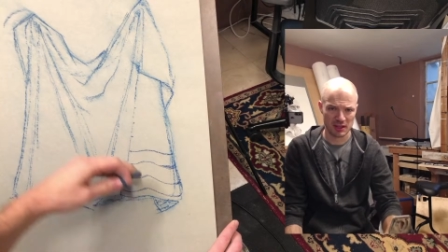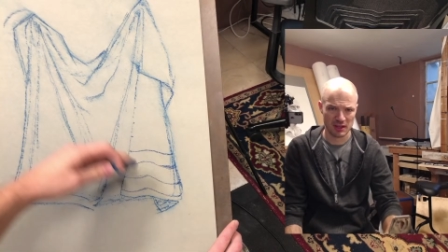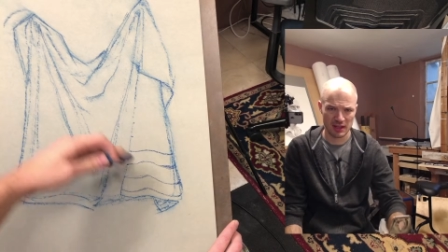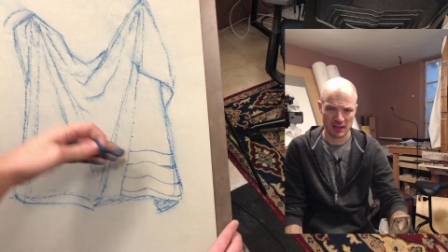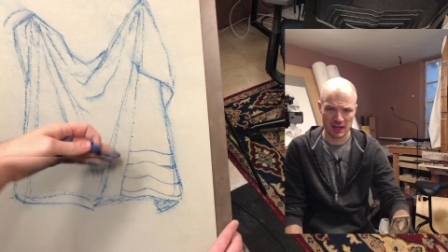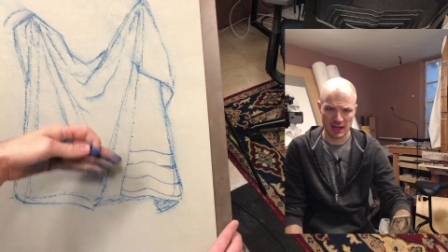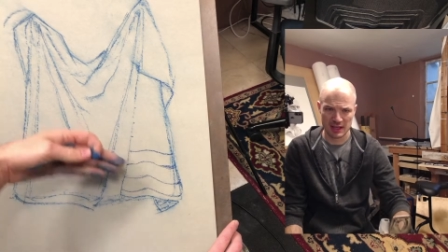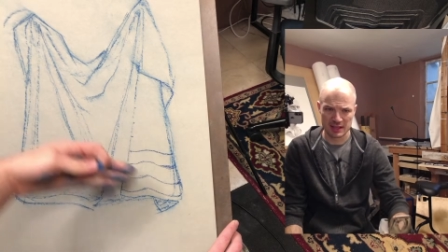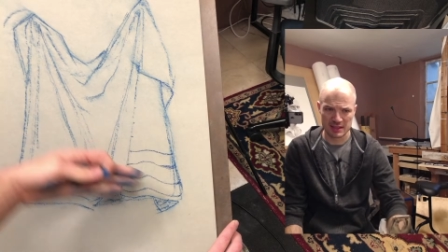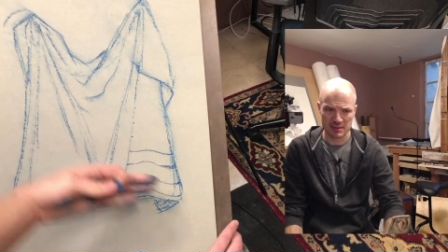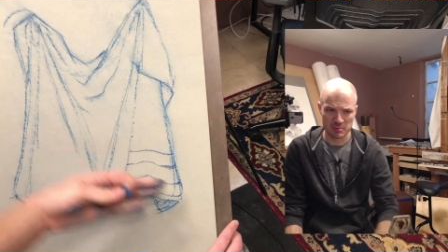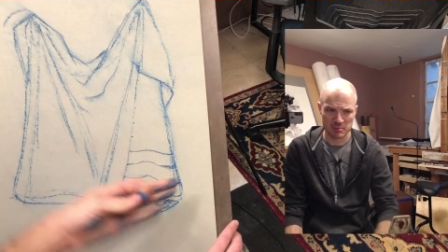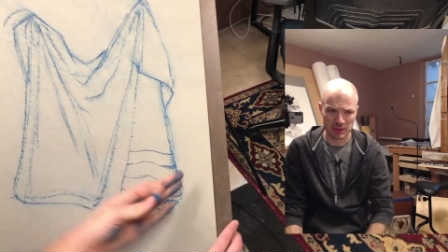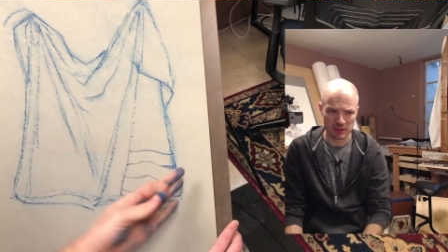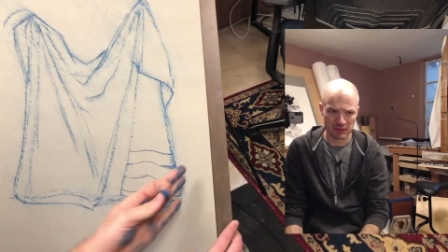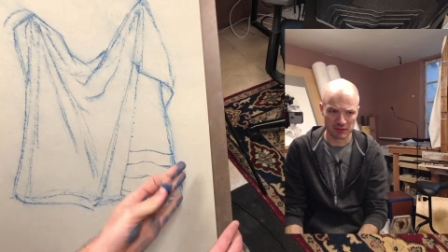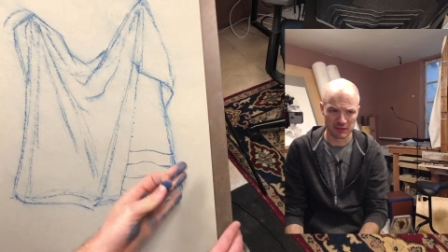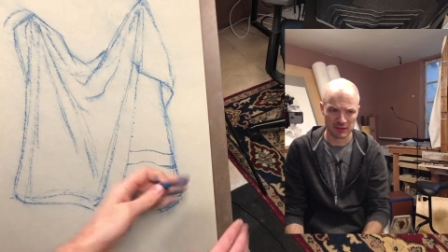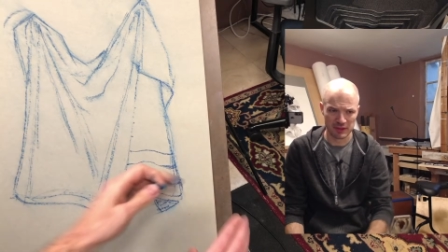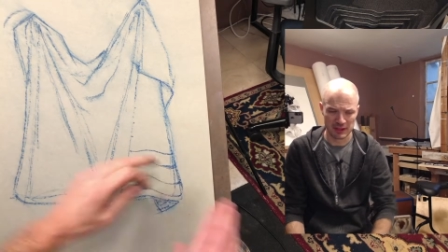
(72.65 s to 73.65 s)
It has a bit
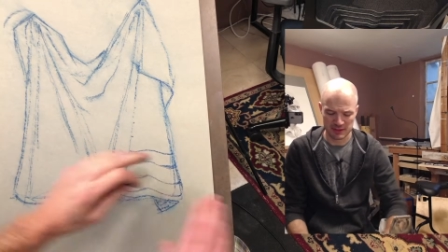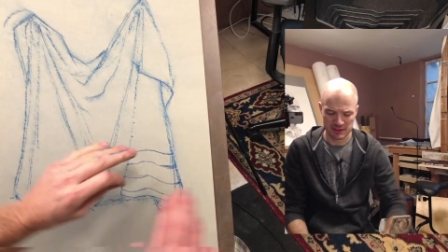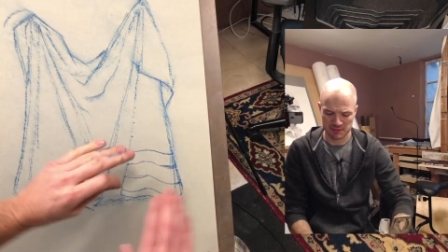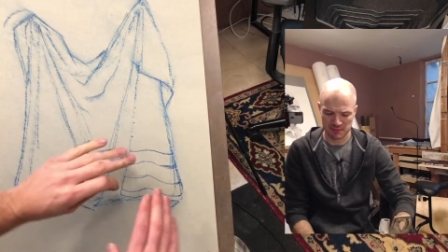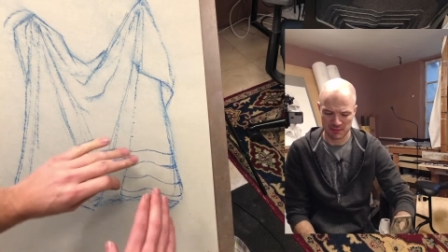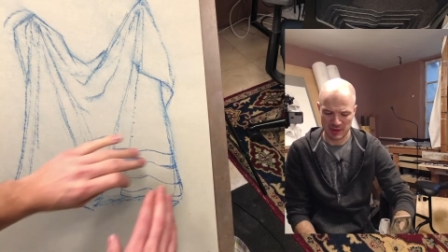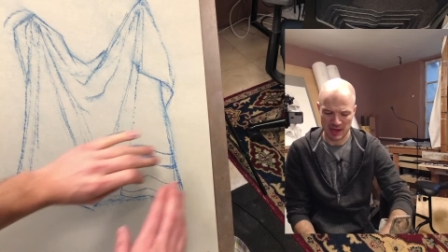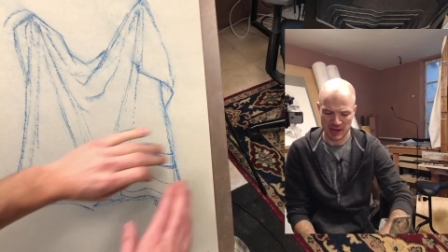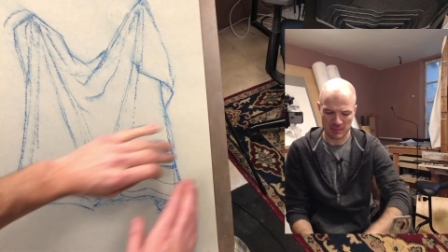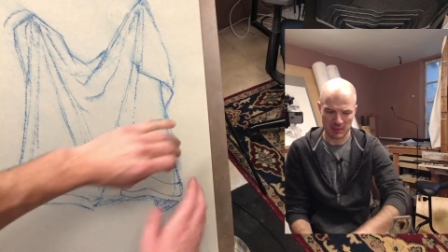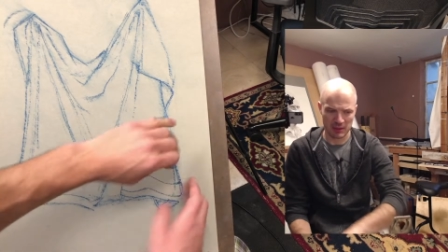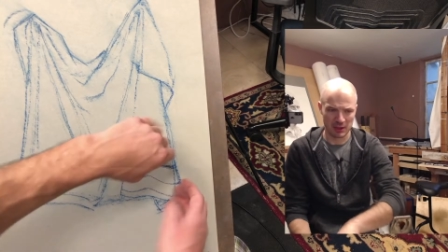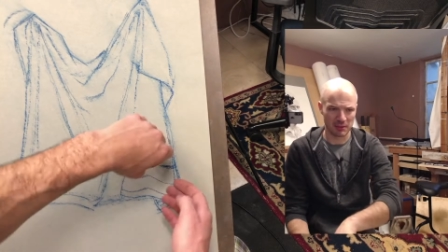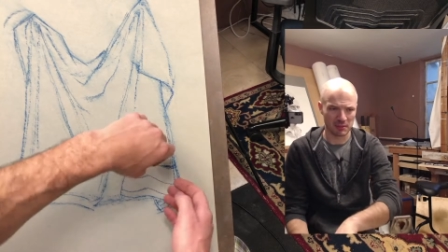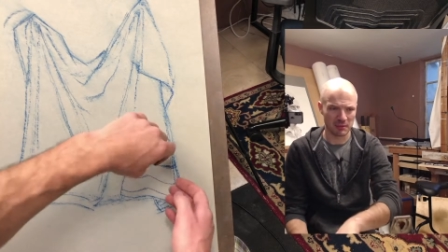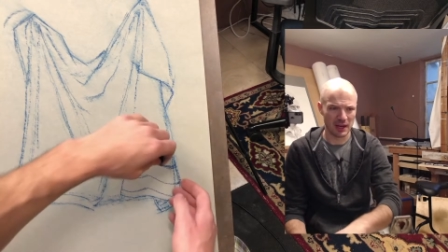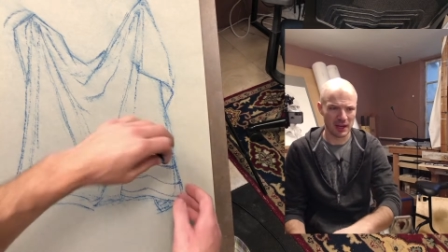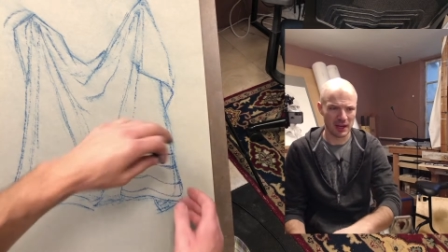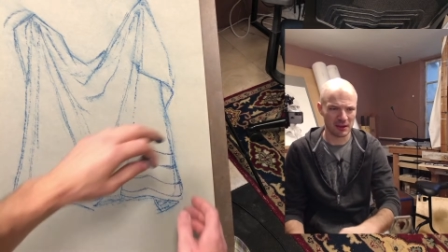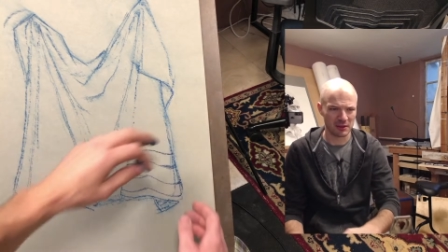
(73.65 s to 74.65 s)
of, it's wrapping
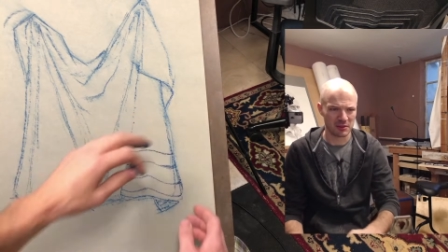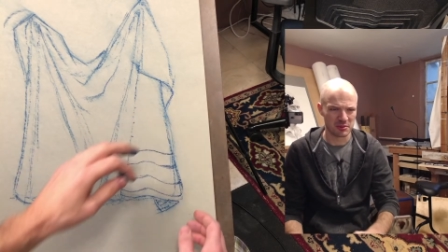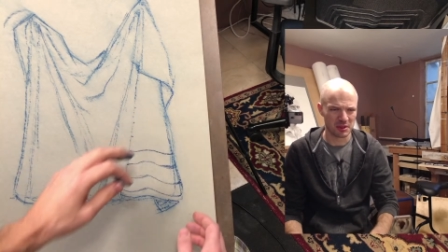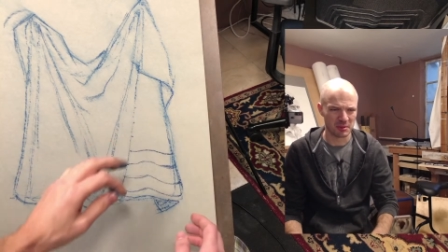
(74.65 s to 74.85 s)
around,